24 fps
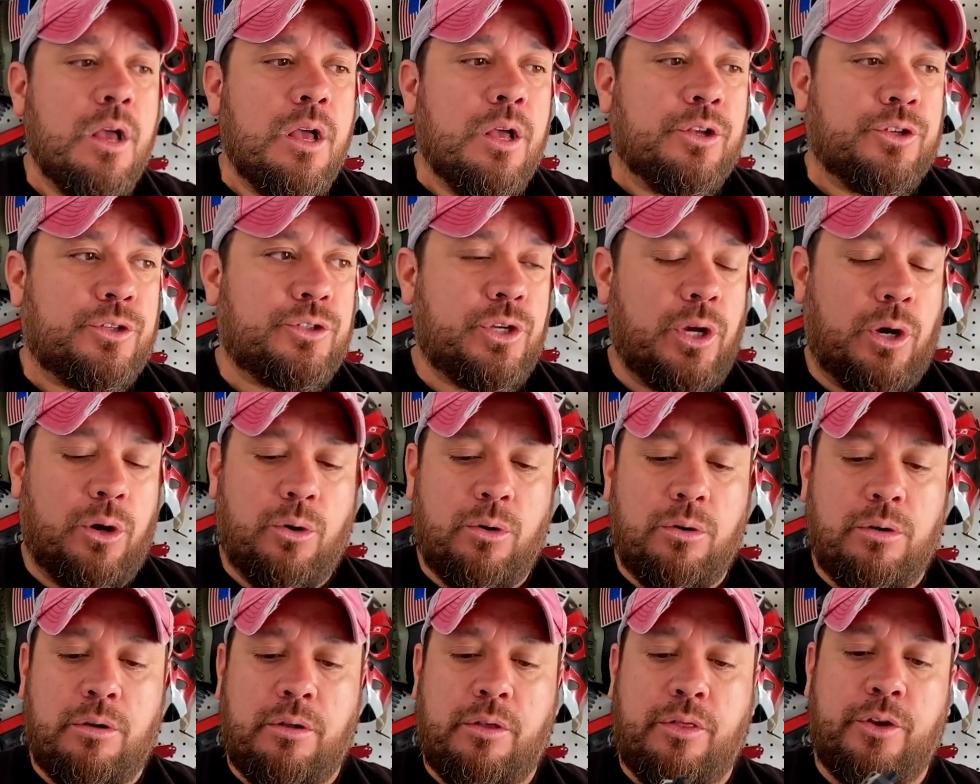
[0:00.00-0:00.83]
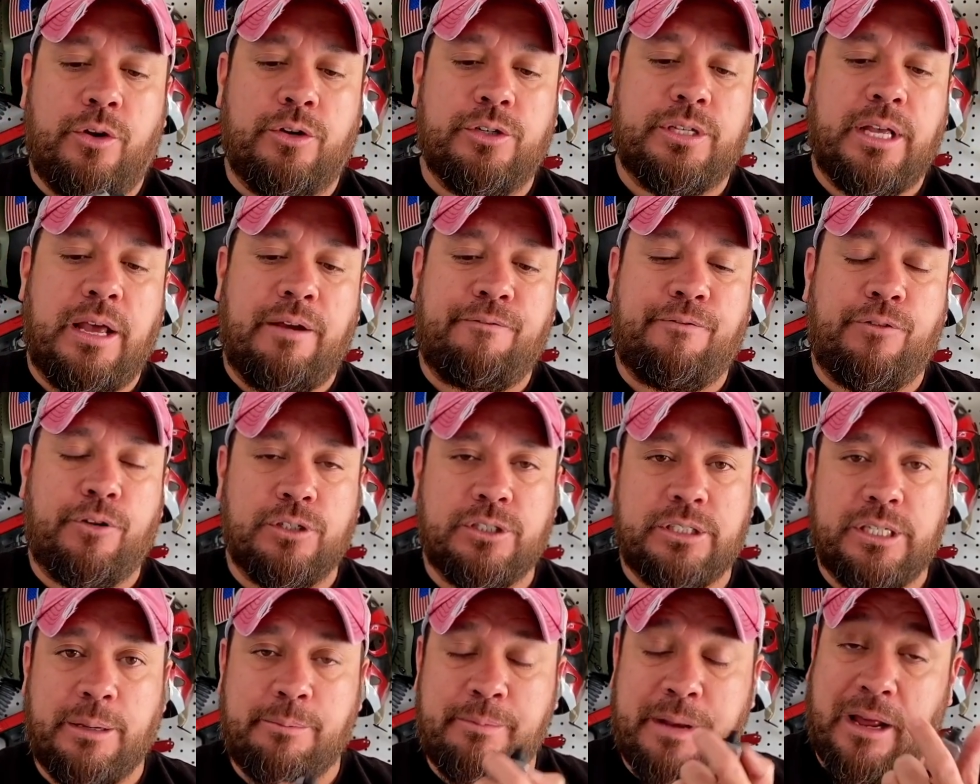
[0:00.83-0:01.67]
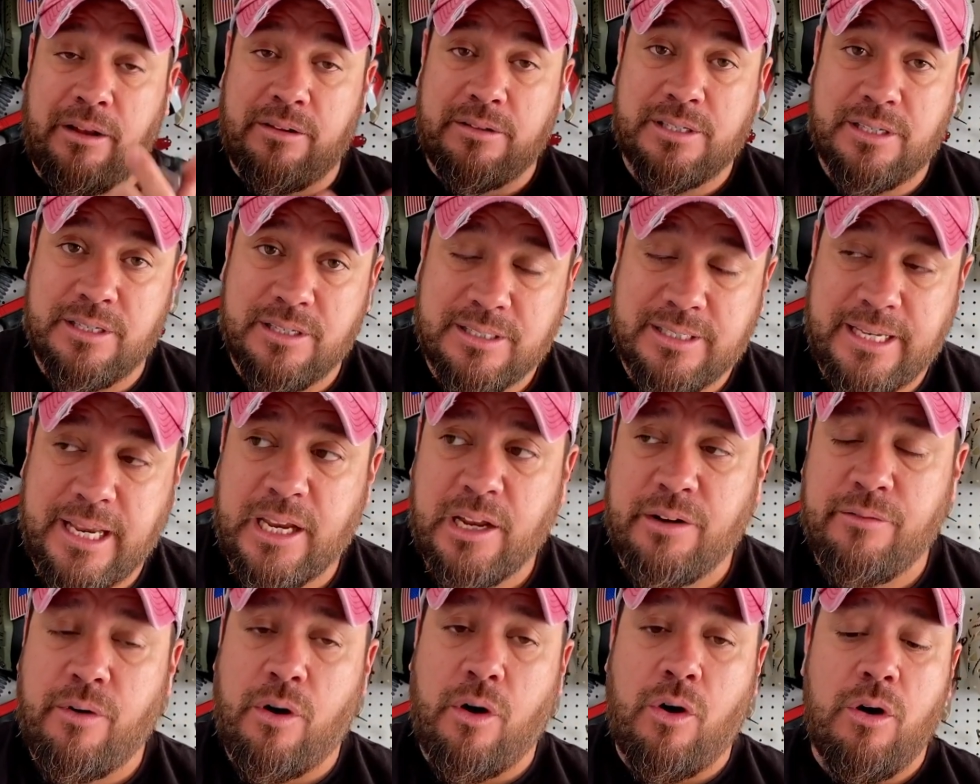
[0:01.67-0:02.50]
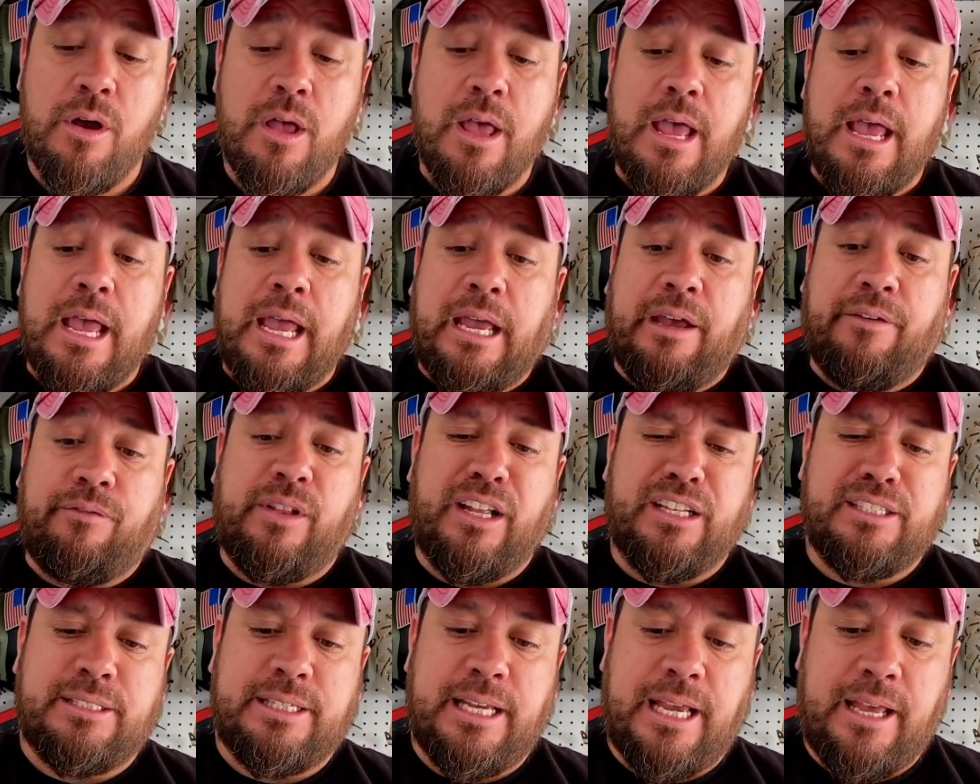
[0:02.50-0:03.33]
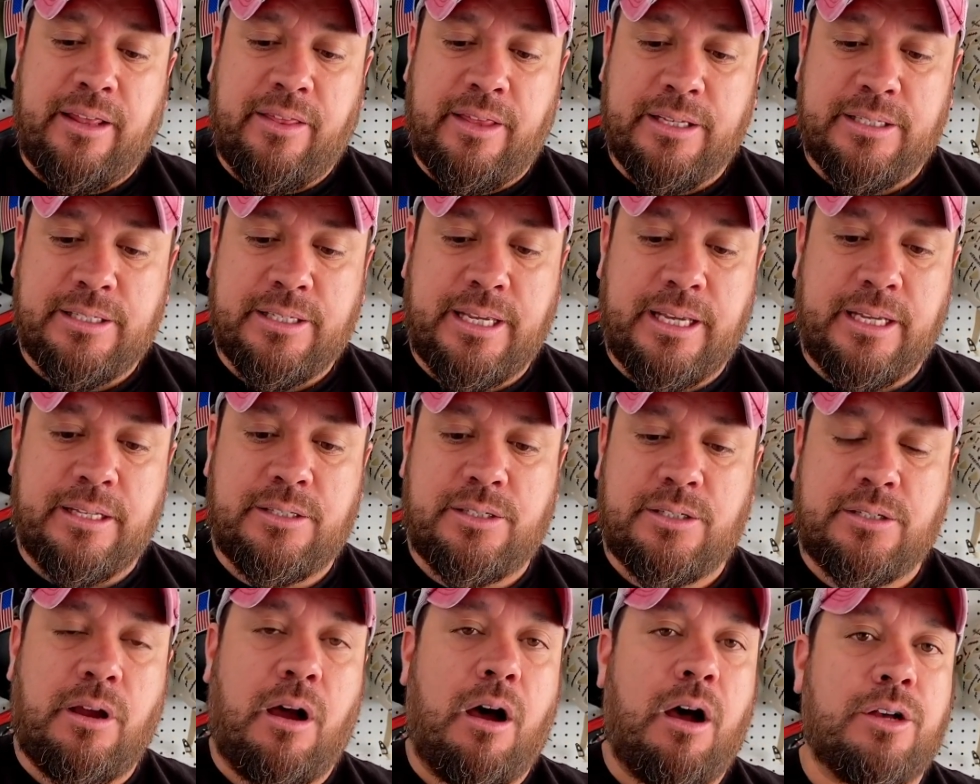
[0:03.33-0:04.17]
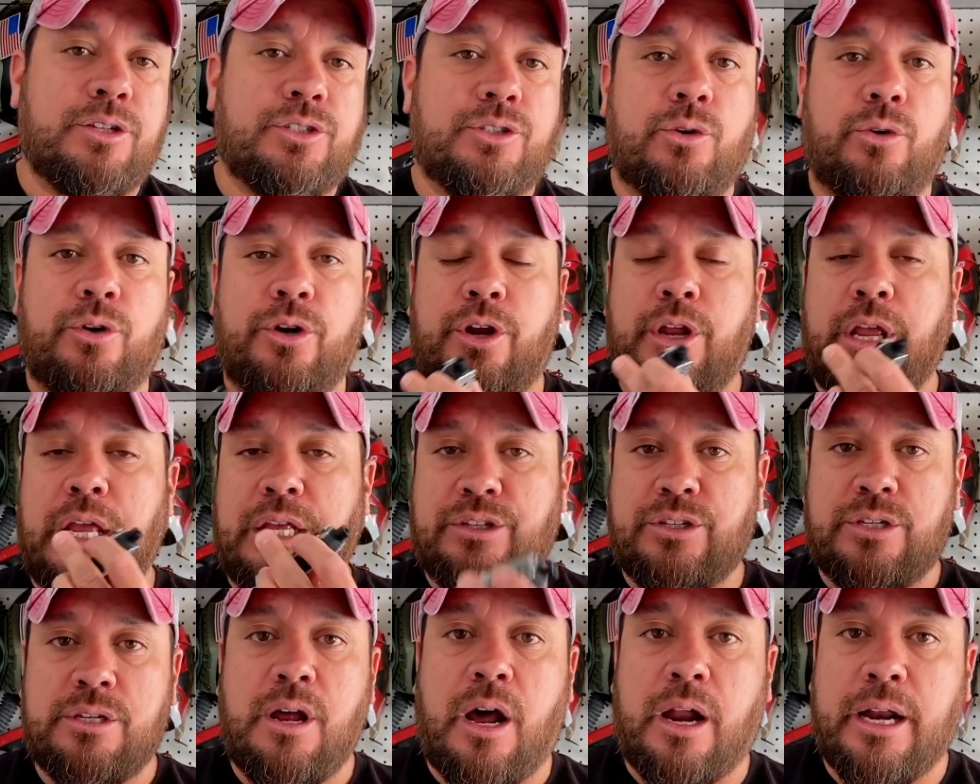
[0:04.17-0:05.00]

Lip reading: So there's that first tip. Now, second of all, if let's say this gets tossed or it's not